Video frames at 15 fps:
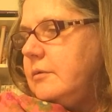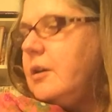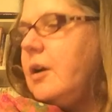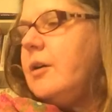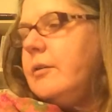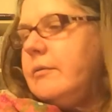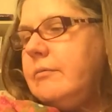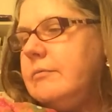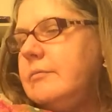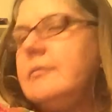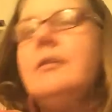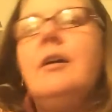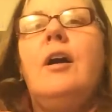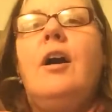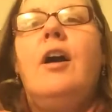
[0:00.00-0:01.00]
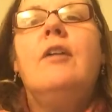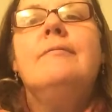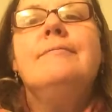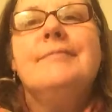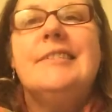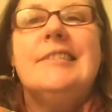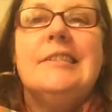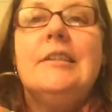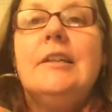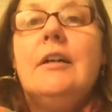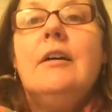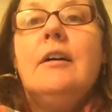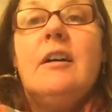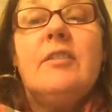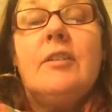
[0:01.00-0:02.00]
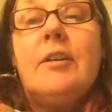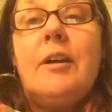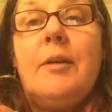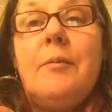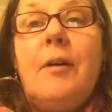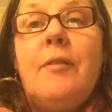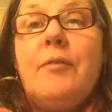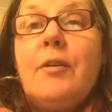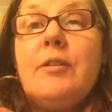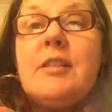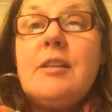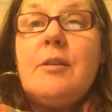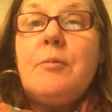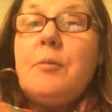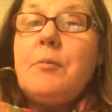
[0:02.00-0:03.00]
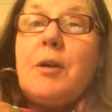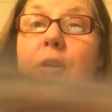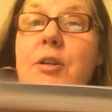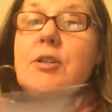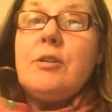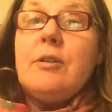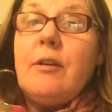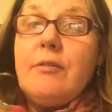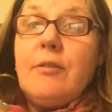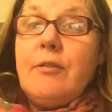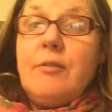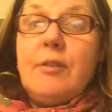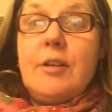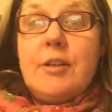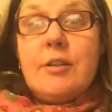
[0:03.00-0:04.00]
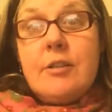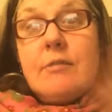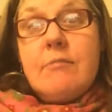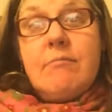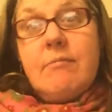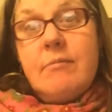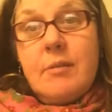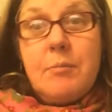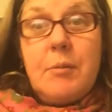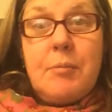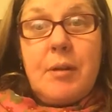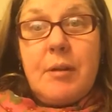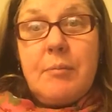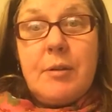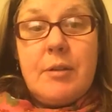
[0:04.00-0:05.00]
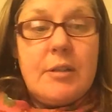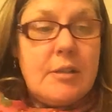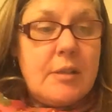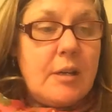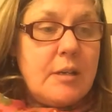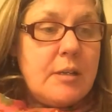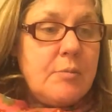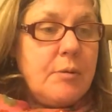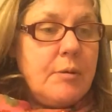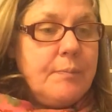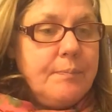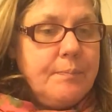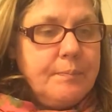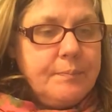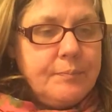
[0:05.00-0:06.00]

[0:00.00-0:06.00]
I've got to decide what I'm going to do after I finish my Blackbird Designs one.